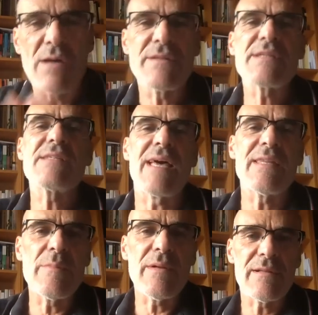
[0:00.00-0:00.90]

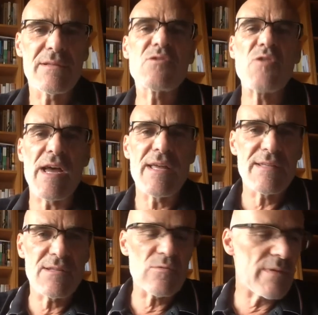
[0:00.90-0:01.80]
understandable
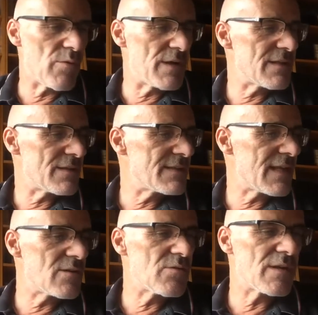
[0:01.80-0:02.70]
trend to be Western
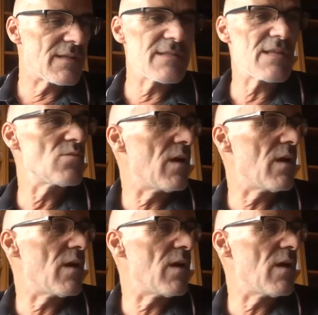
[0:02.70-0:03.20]
centric. This is